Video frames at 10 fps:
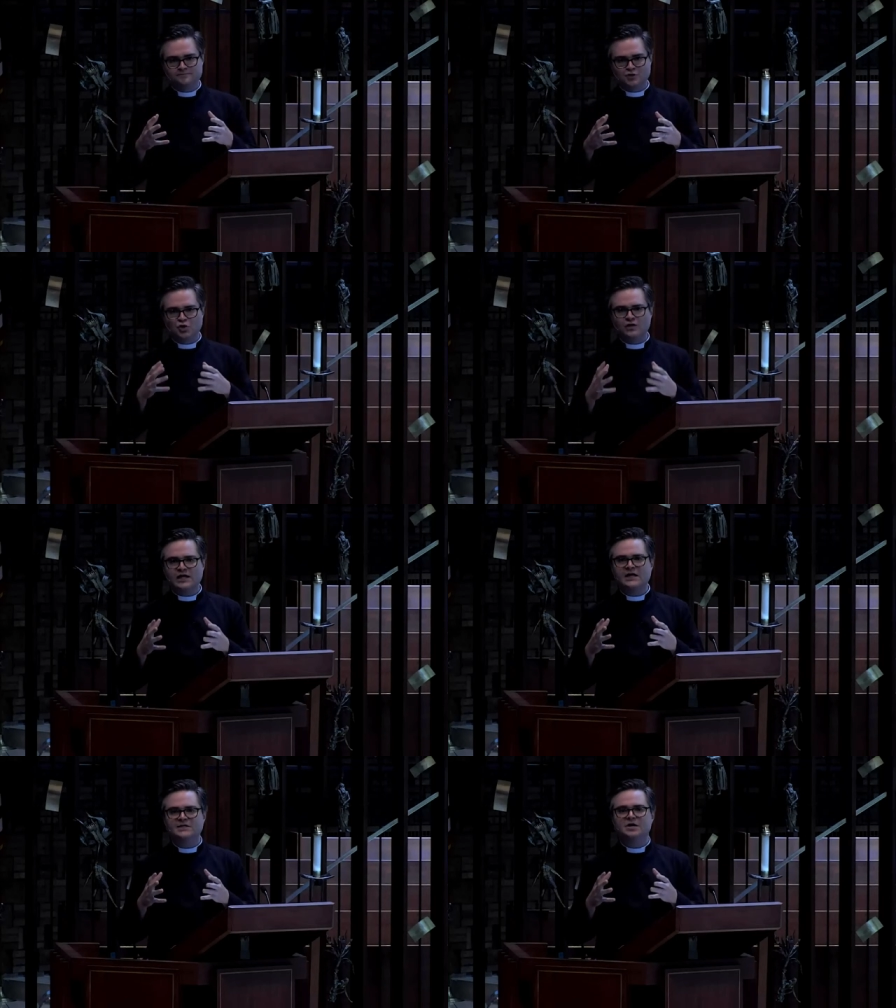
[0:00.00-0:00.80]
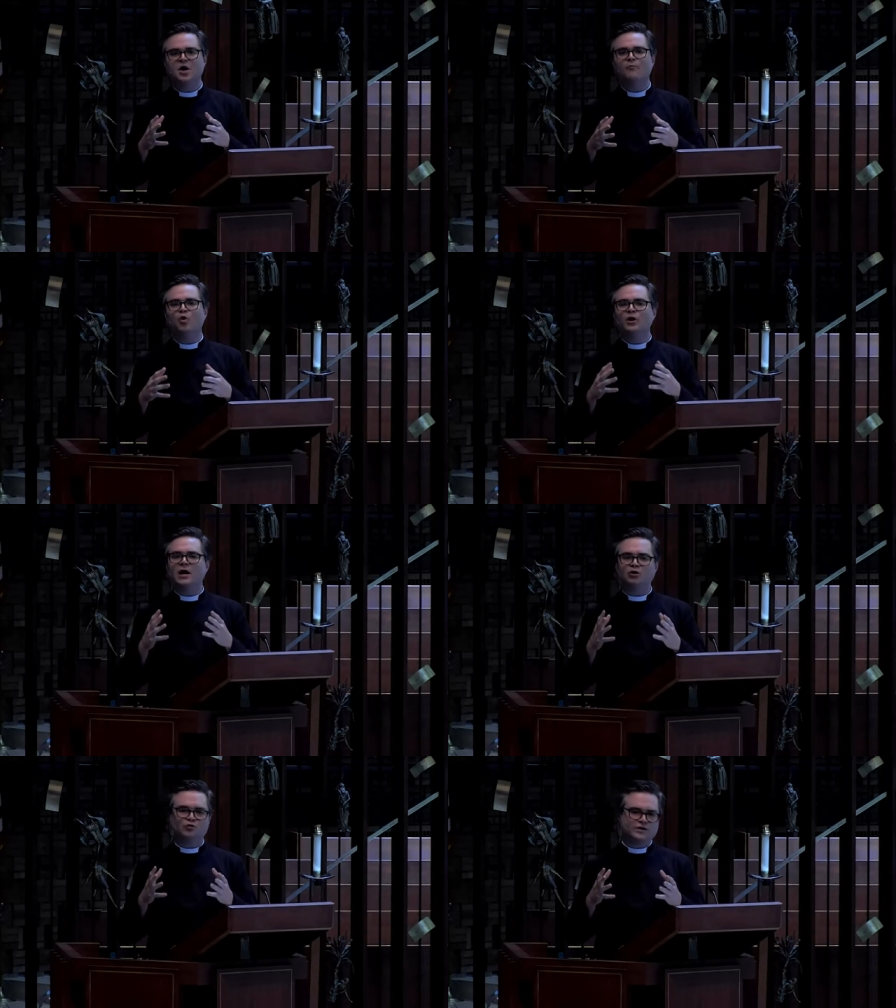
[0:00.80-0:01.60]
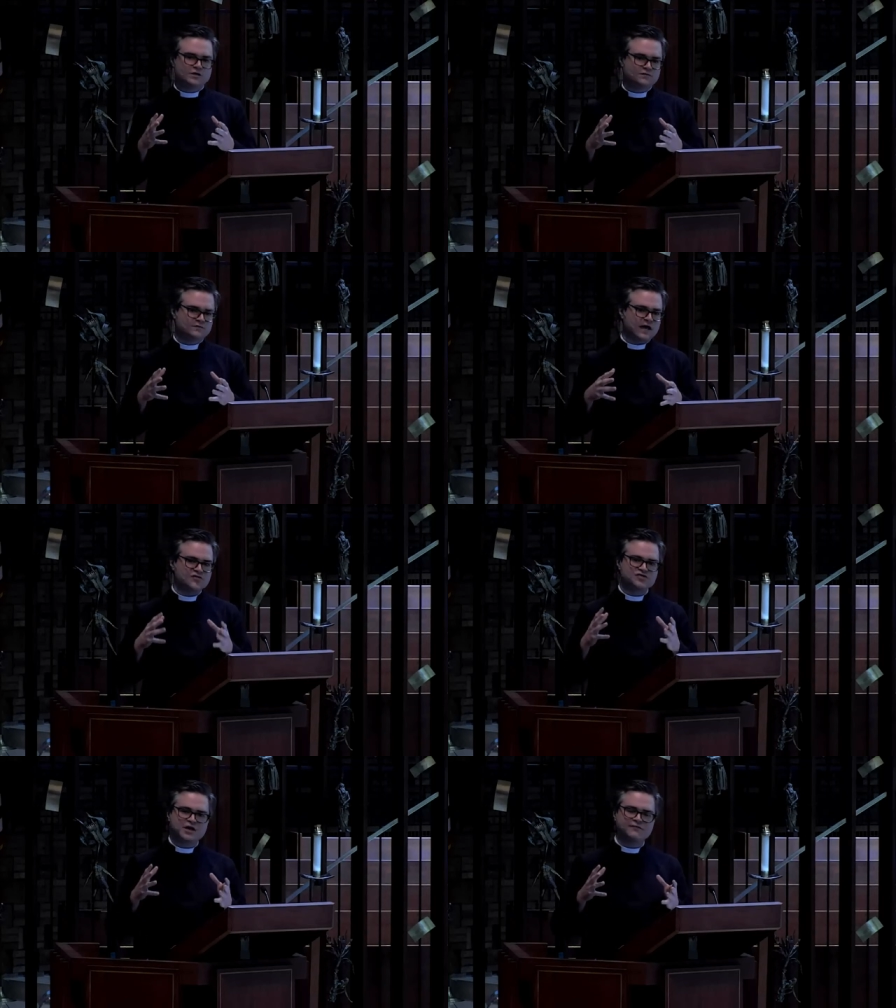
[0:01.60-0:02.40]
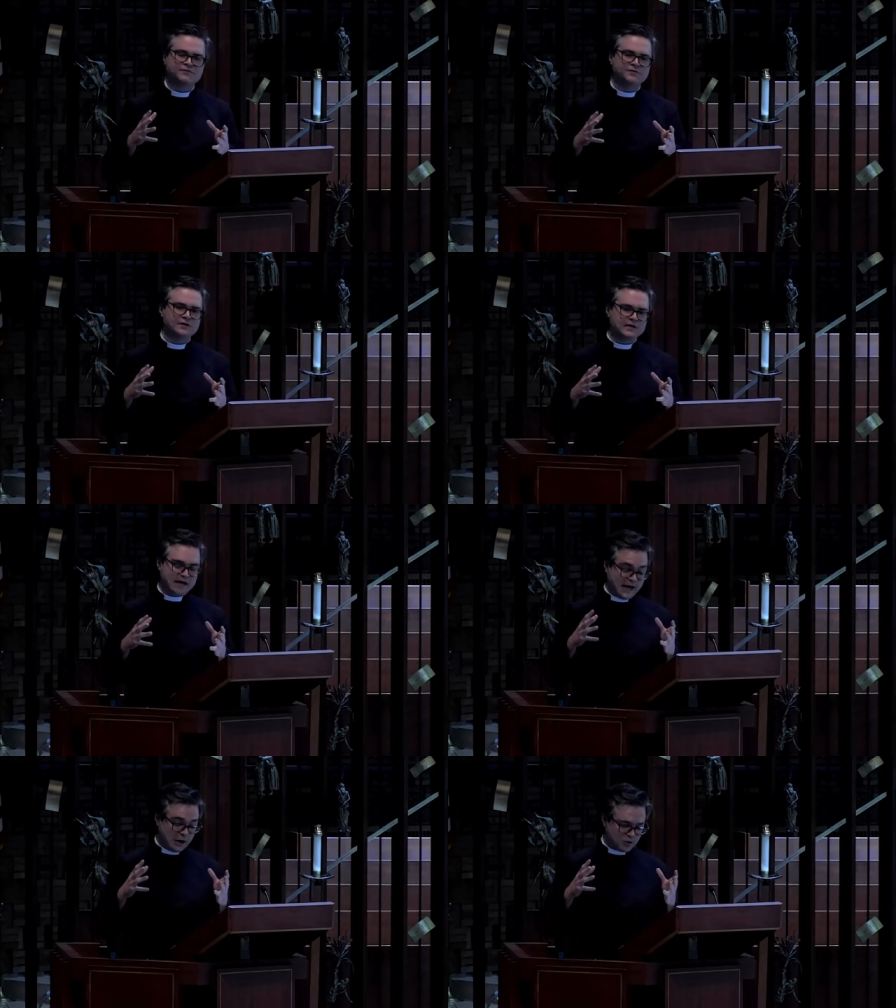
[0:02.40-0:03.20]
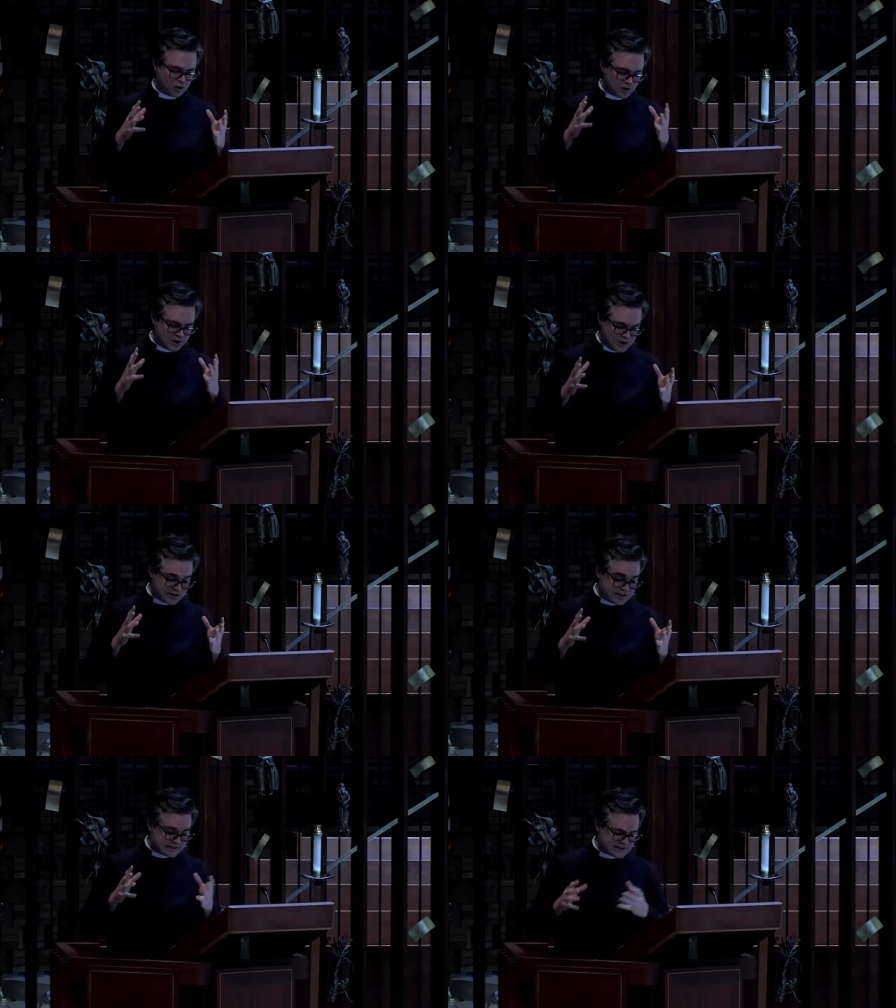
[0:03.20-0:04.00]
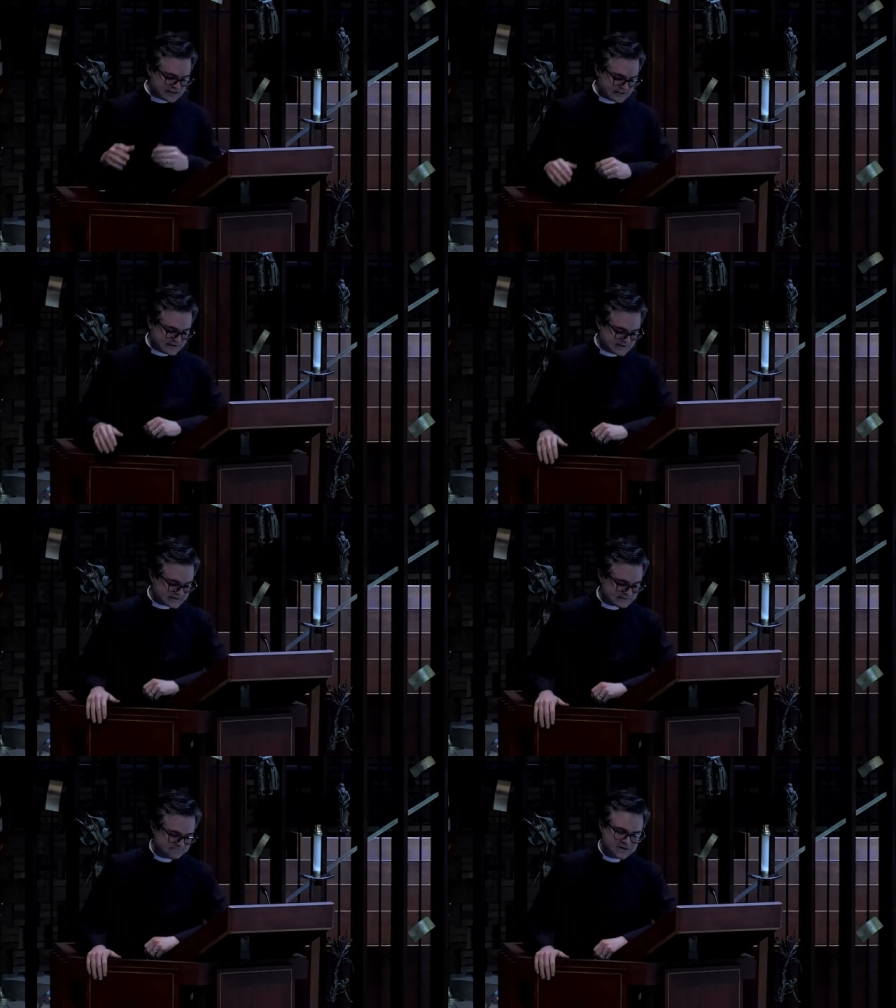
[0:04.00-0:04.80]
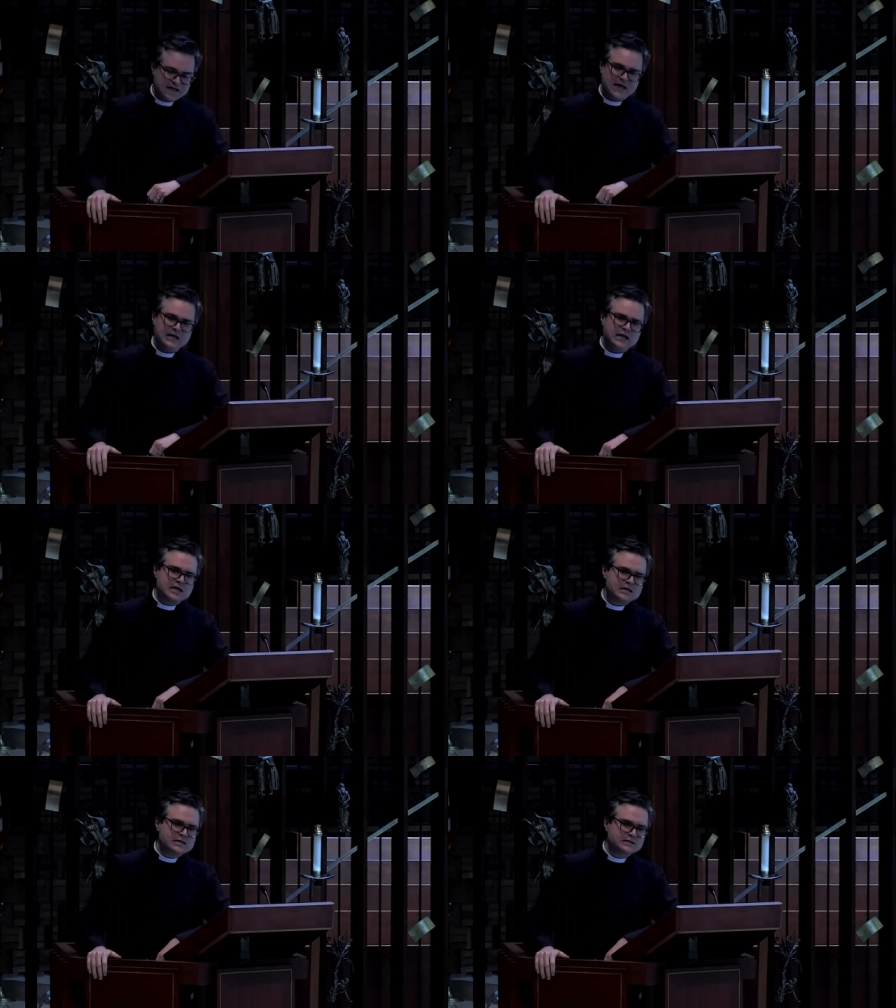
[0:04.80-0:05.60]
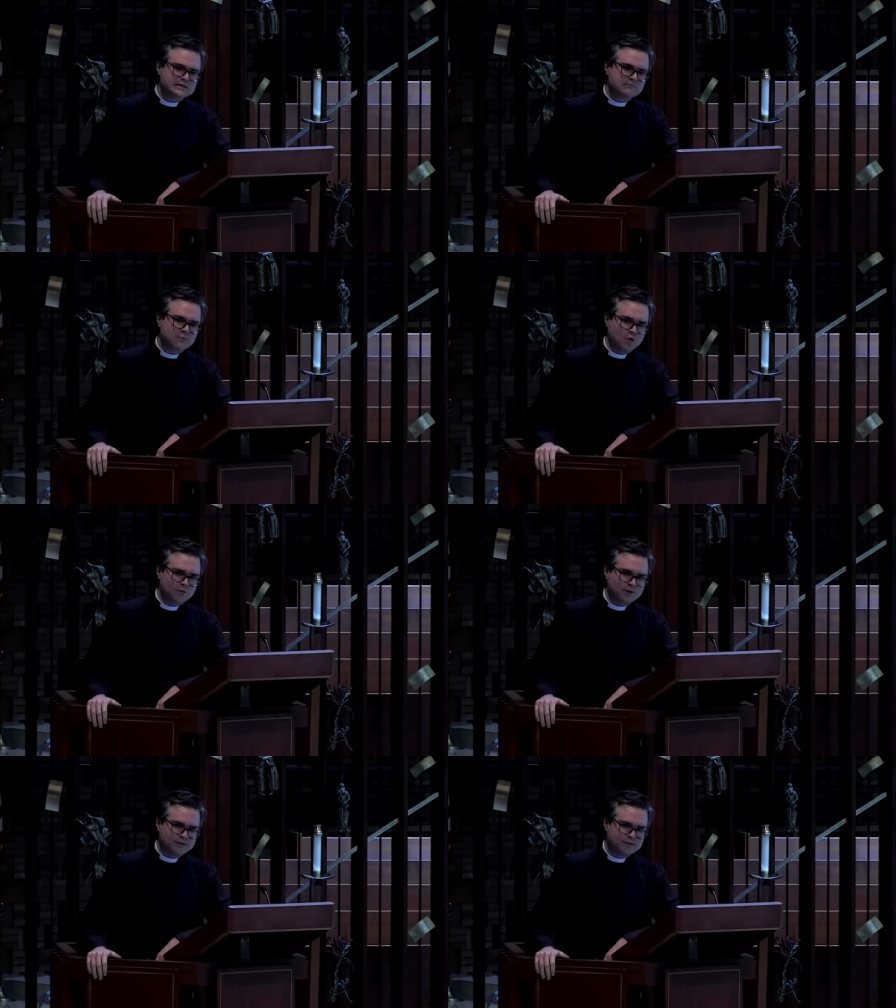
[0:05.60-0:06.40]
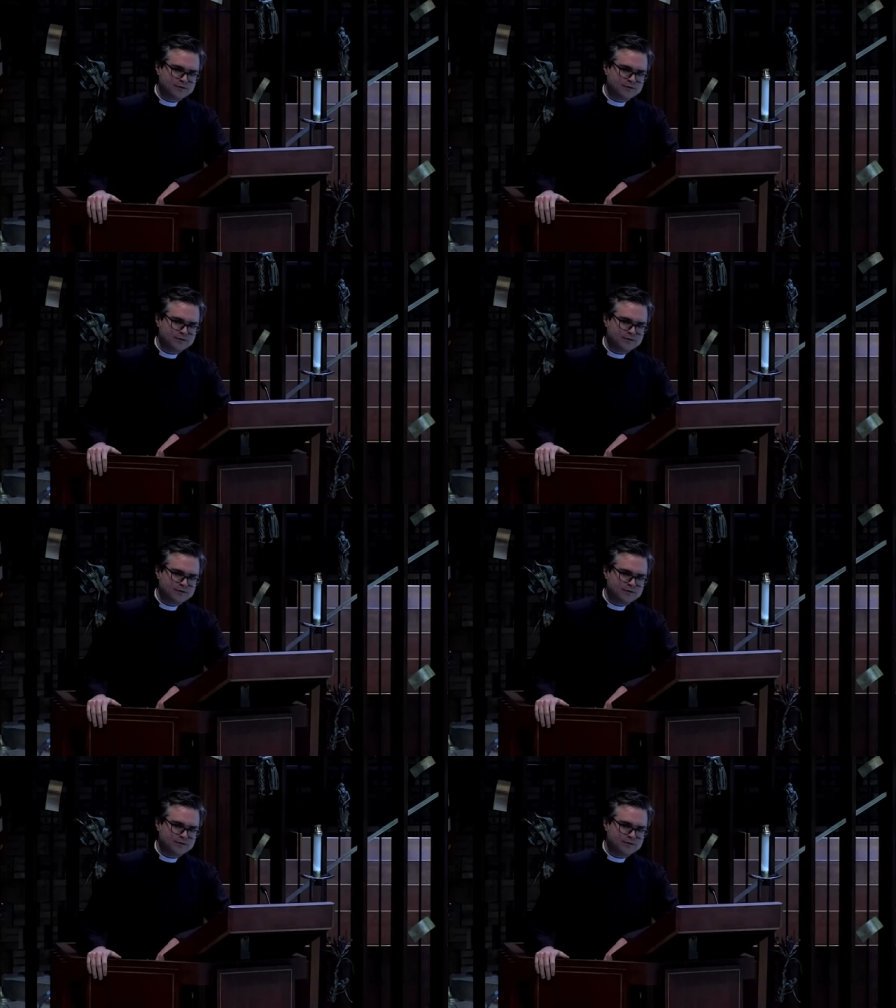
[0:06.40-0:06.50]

Surely he has borne our grief and suffered our diseases." And in this moment,